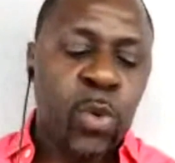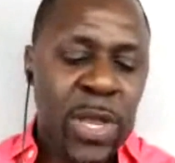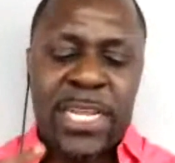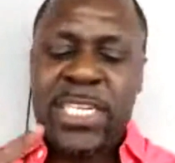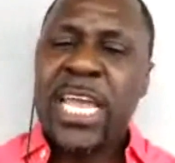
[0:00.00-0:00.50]

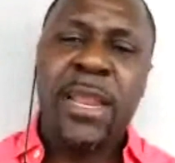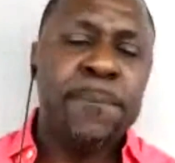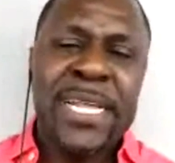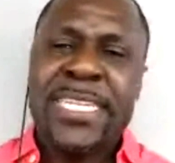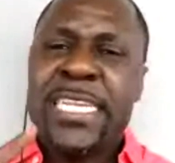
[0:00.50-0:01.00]
real estate and
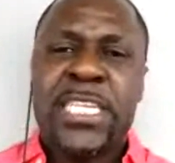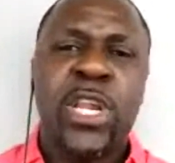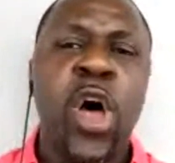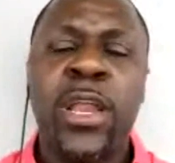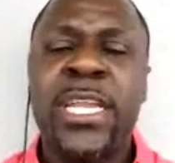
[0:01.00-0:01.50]
business
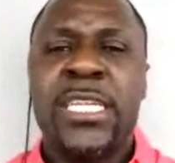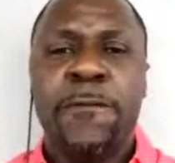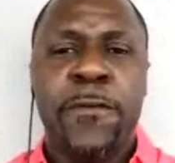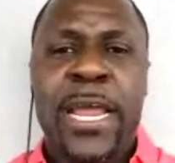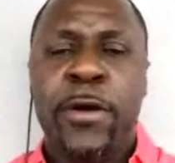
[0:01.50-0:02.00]
and all these
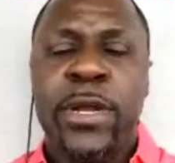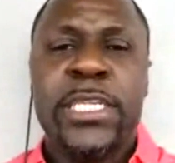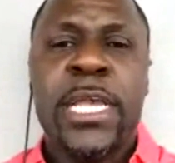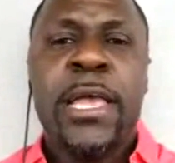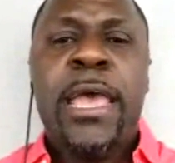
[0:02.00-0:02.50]
different areas.